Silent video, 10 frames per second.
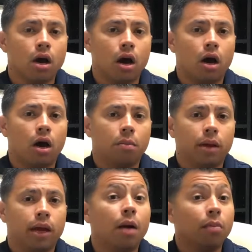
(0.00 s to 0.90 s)

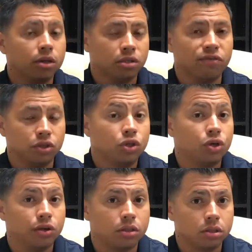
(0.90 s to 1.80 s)
and how much of
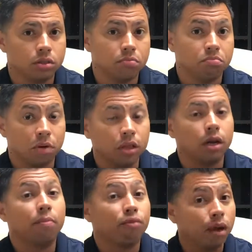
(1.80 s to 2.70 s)
insurance
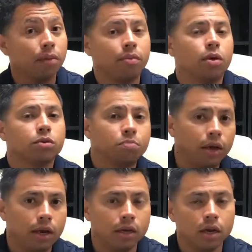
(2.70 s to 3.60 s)
monthly premium he was
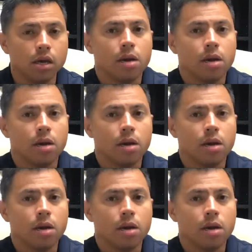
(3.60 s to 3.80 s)
paying.